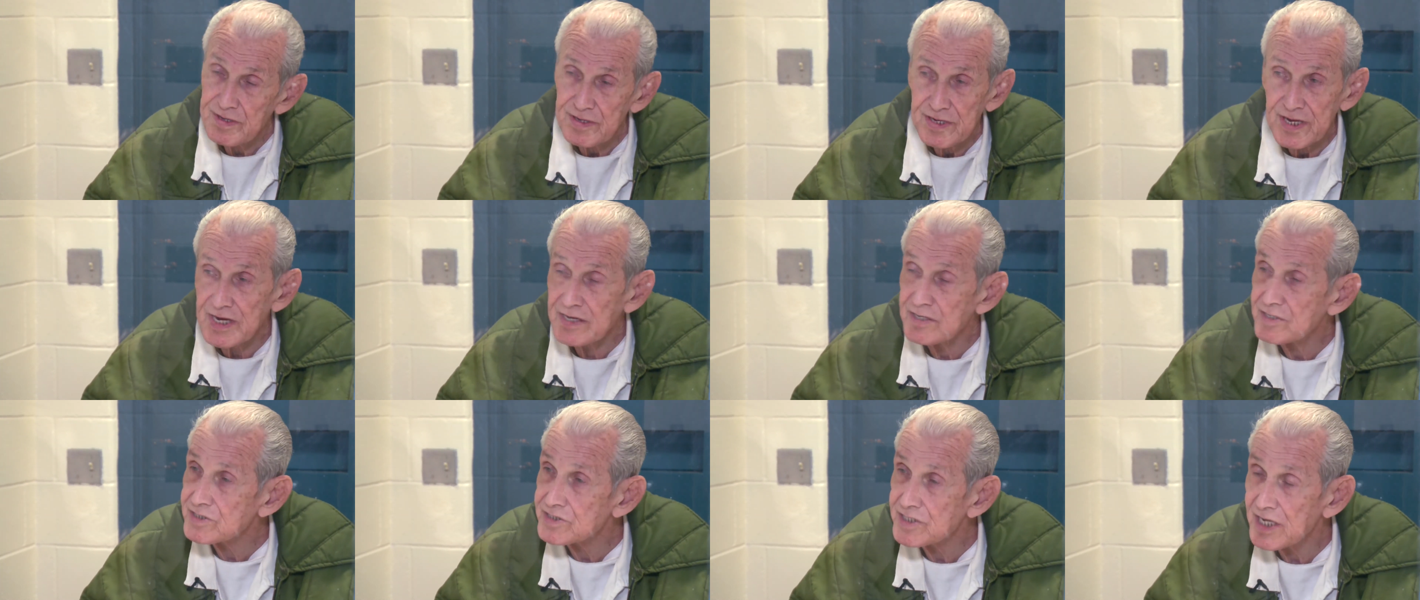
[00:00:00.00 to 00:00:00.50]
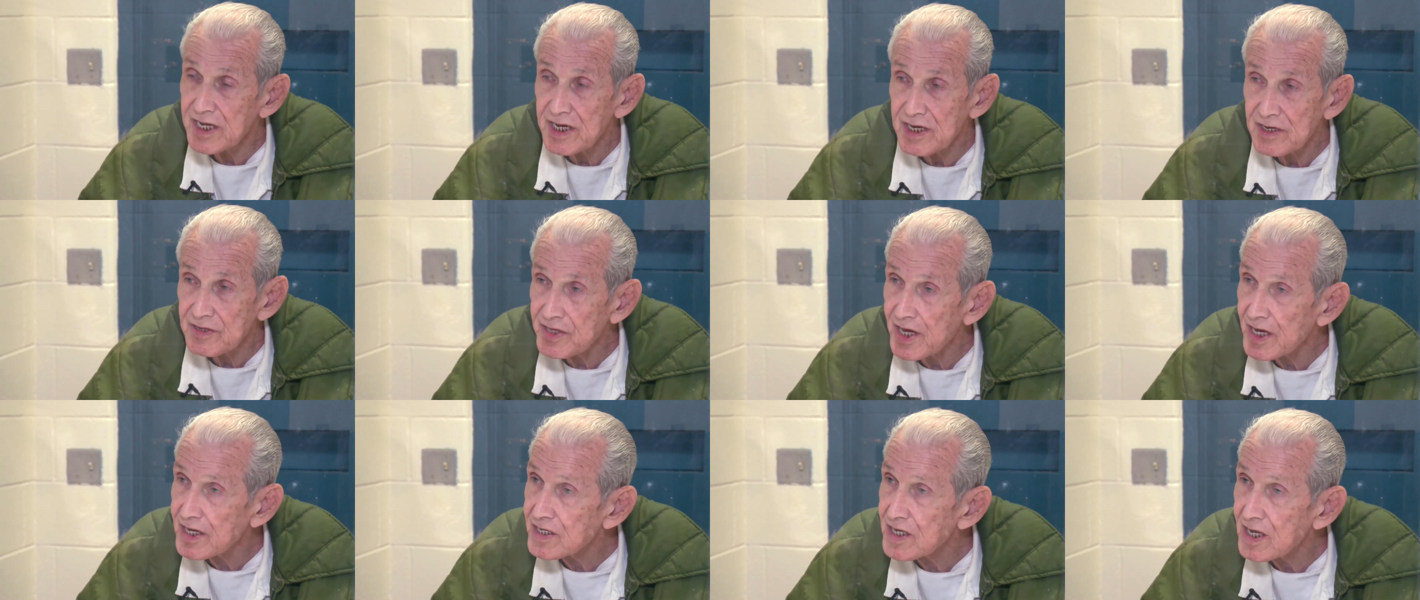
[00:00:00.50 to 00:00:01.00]
They can say
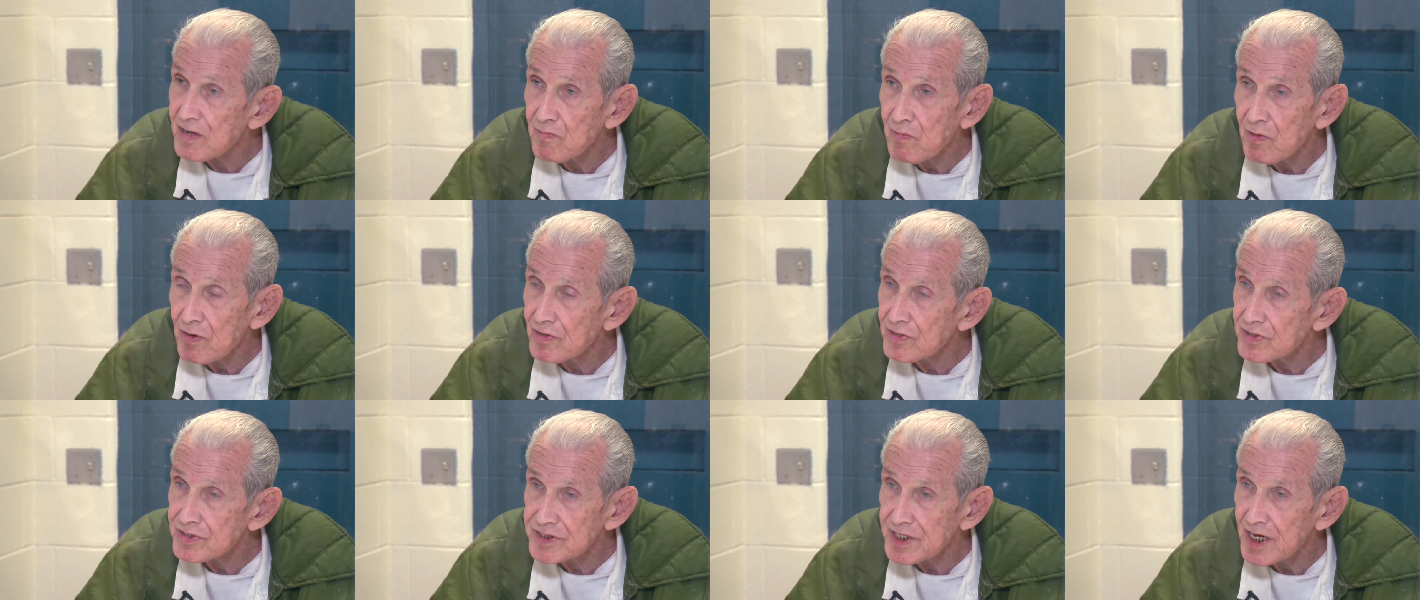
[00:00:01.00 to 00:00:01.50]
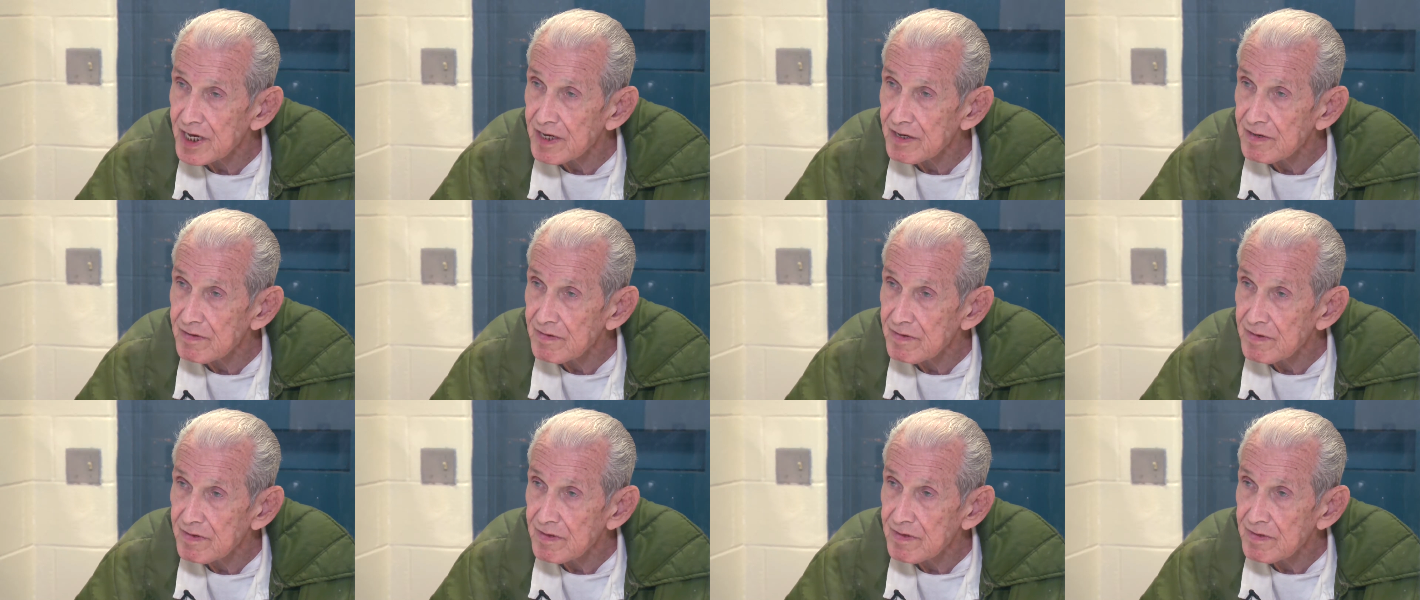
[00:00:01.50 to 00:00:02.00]
anything they want to say.
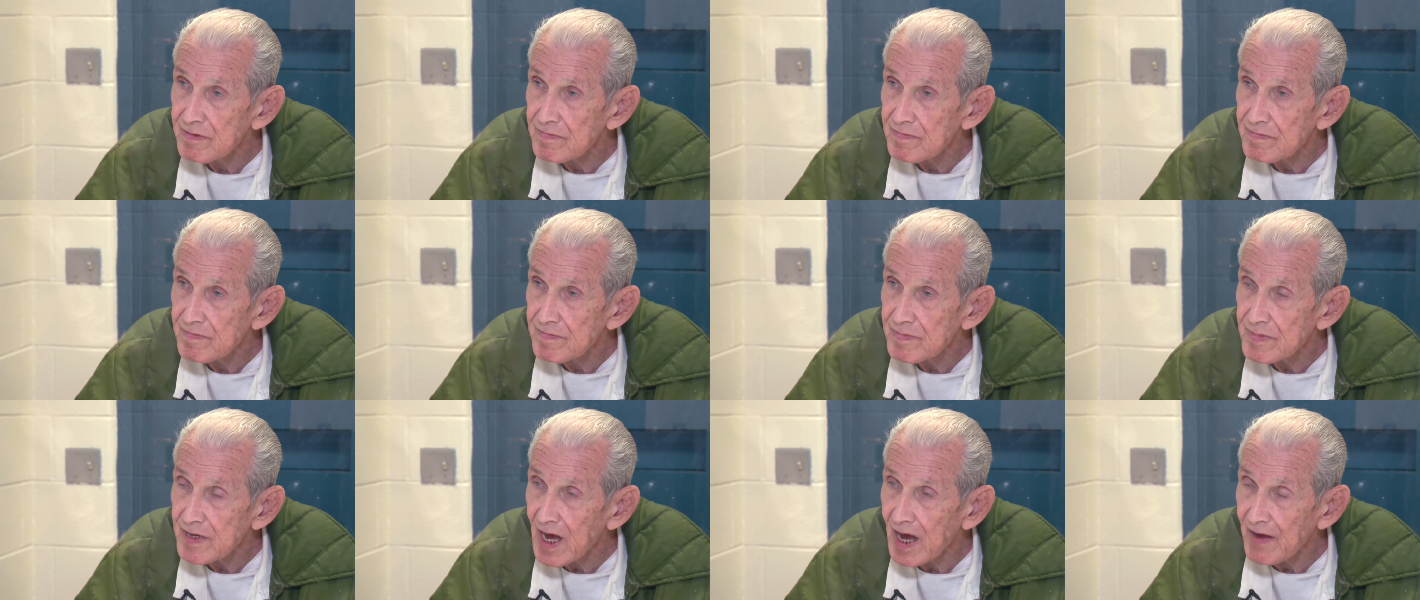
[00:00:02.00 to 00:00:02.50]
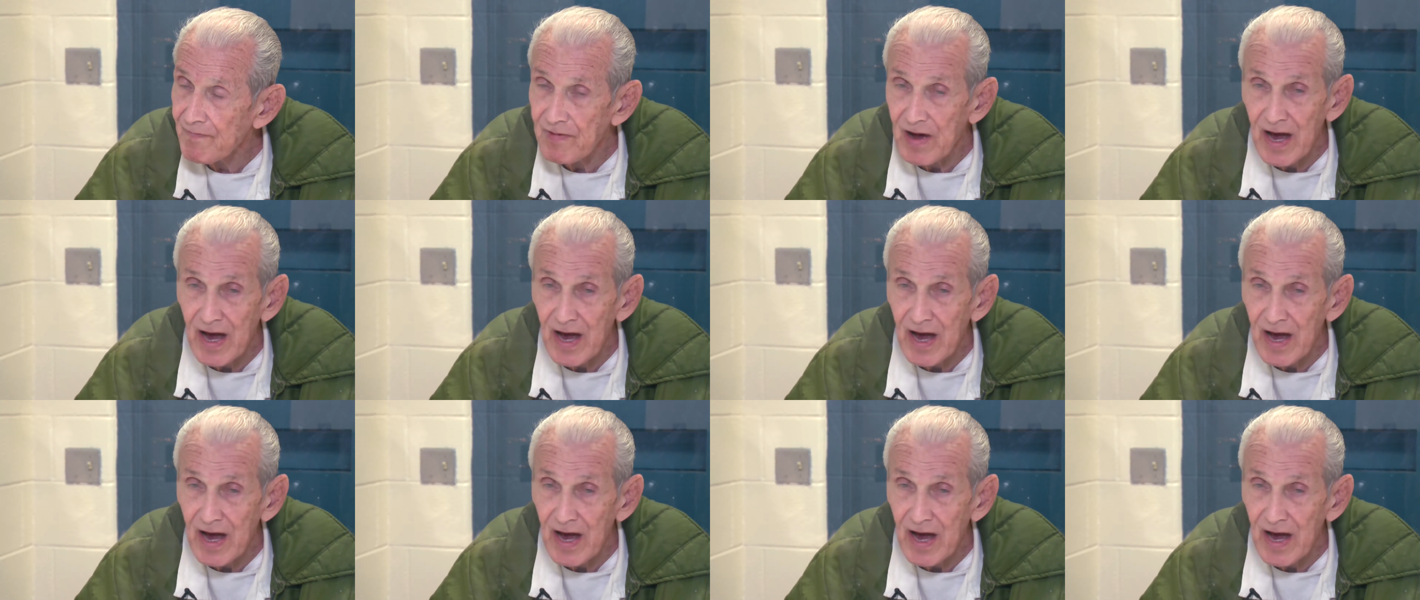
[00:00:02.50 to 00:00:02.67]
If